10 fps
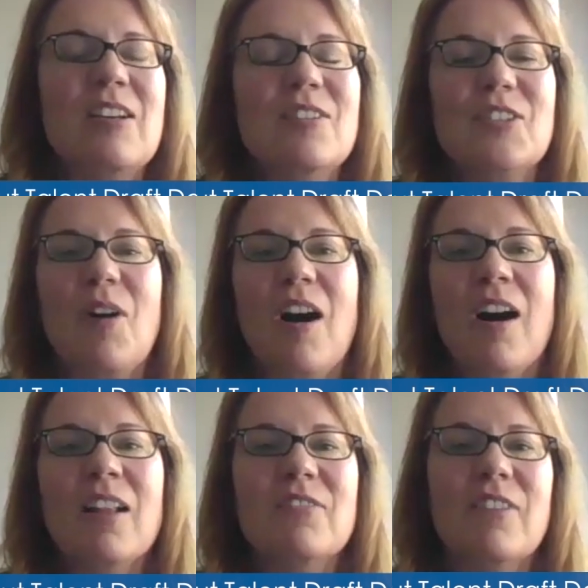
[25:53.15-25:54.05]
So
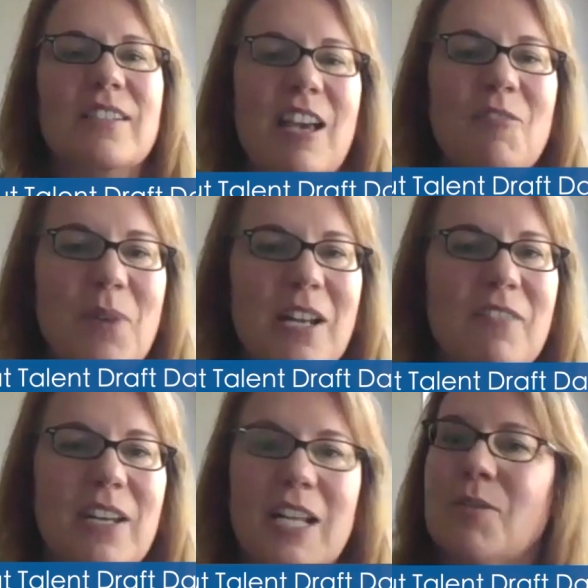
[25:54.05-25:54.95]
all of us have
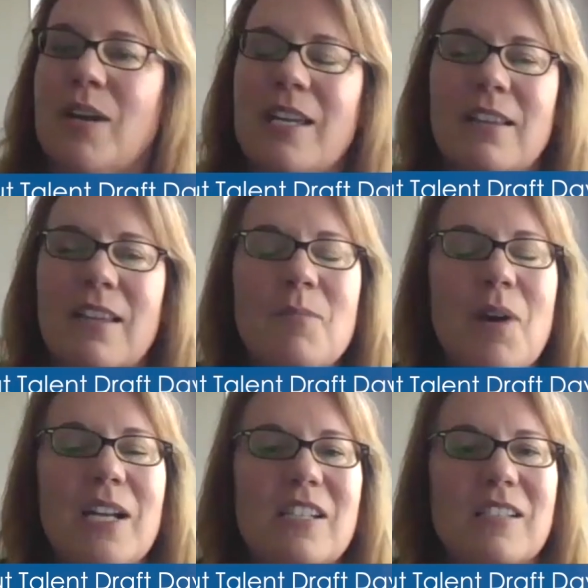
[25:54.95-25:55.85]
benefited greatly
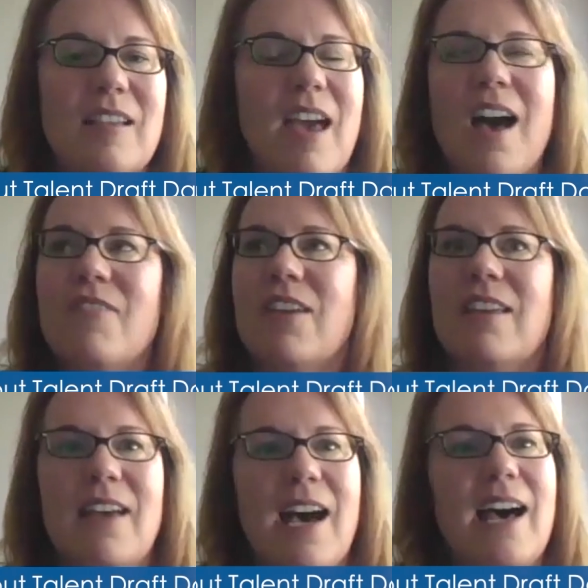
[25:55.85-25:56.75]
by just
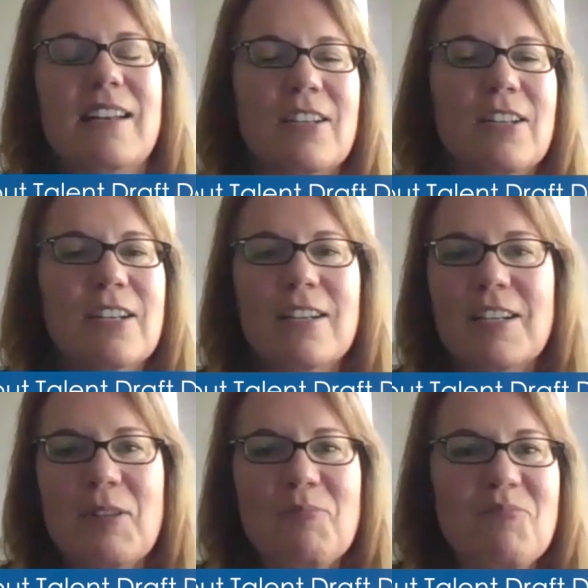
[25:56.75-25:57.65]
having that
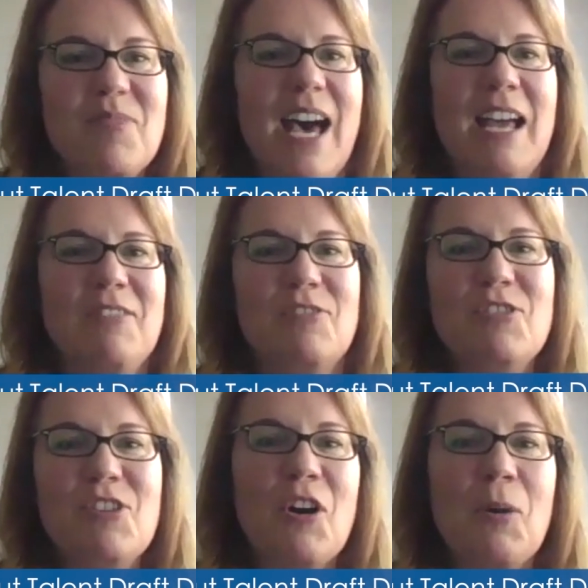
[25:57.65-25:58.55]

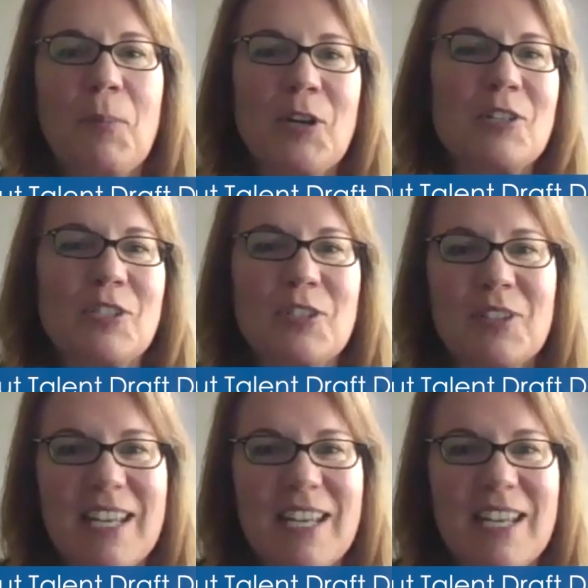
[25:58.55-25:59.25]
no personal